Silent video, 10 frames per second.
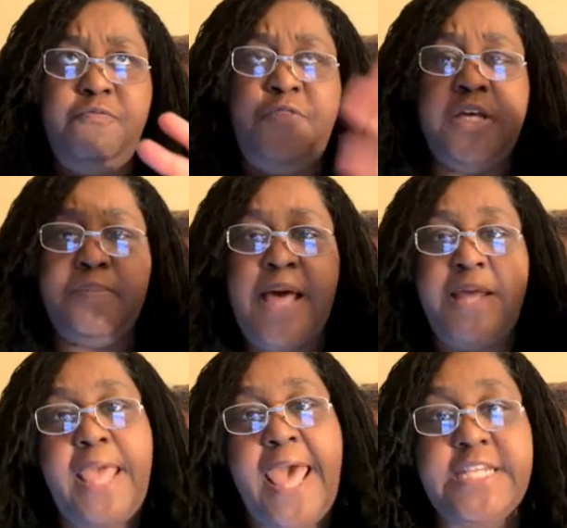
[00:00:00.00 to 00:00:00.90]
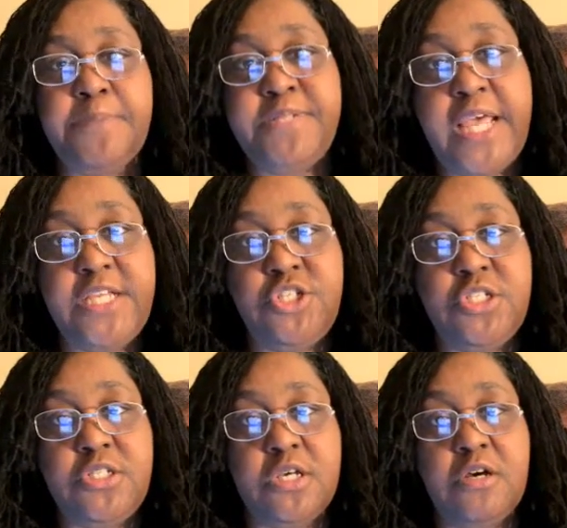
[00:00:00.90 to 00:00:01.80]
film
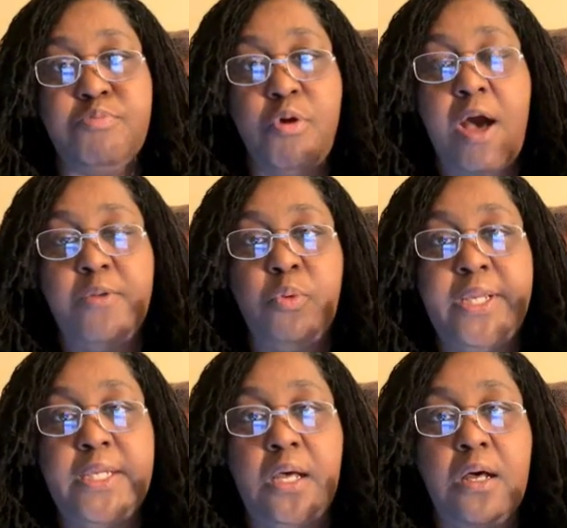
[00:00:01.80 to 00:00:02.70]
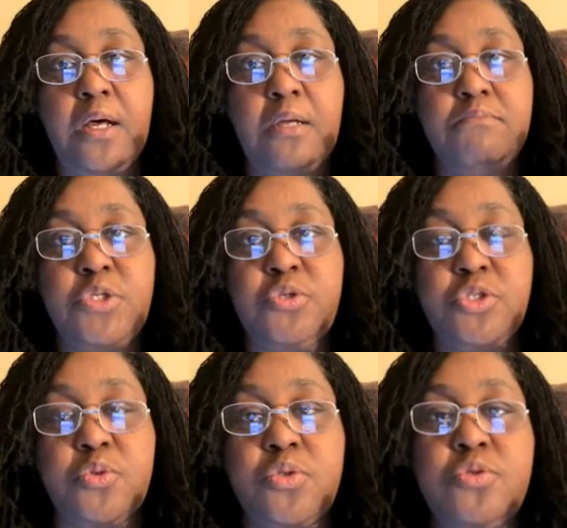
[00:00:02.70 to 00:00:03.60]
adaptations of Broadway
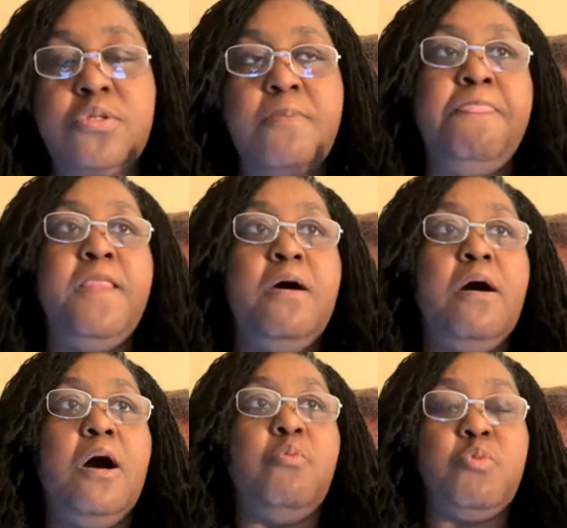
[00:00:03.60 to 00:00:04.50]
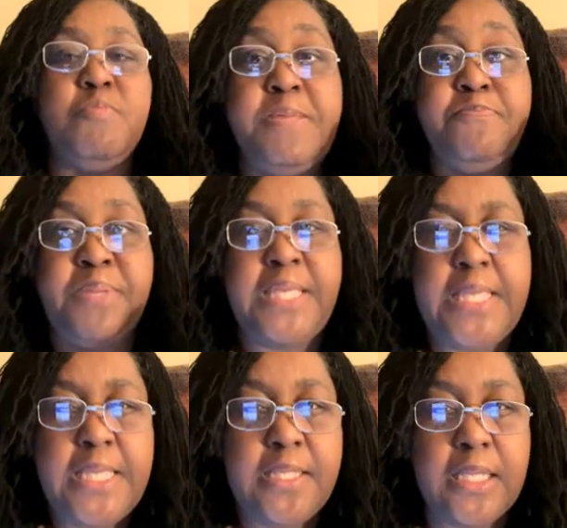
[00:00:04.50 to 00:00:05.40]
musicals will be
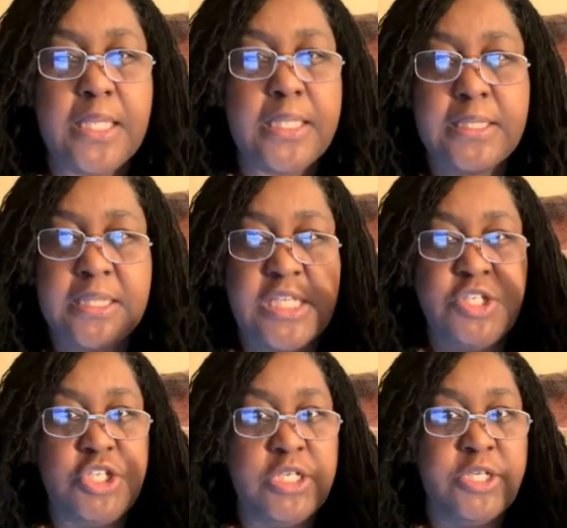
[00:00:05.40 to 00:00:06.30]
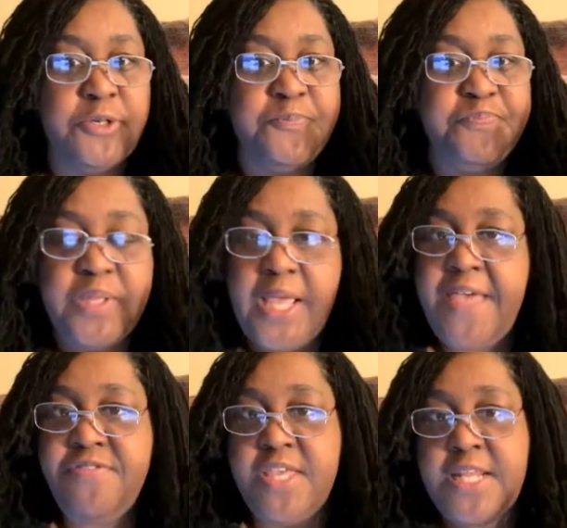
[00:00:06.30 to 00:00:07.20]
big this year,
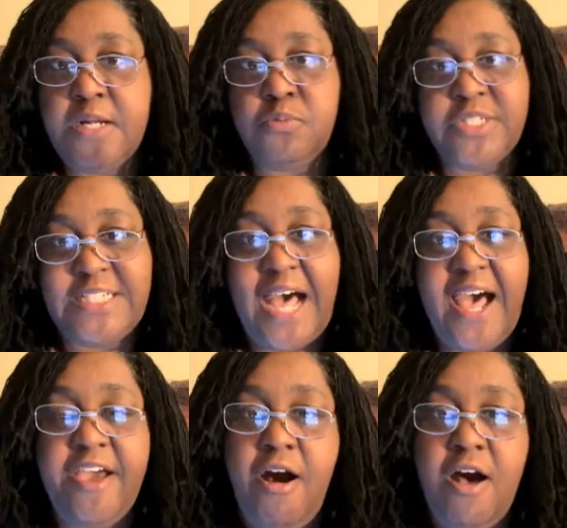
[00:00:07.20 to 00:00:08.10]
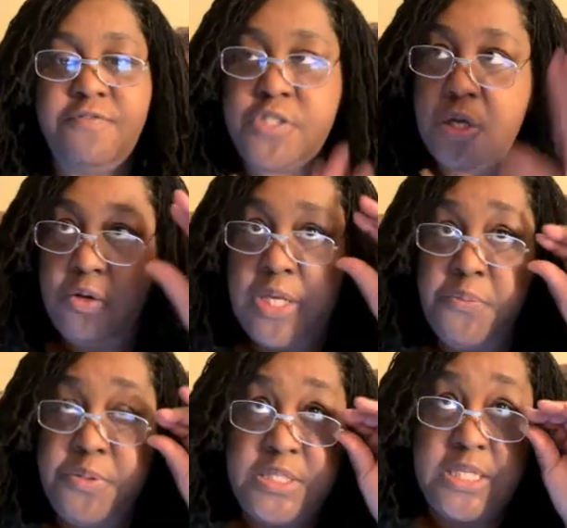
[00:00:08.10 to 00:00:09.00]
and then it will die off. So it
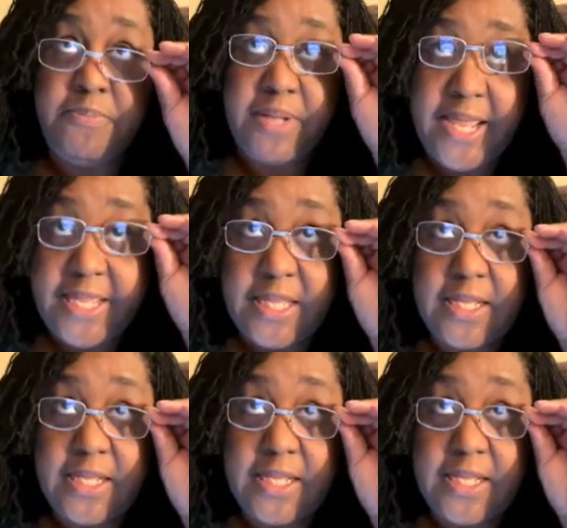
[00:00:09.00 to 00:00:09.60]
would seem like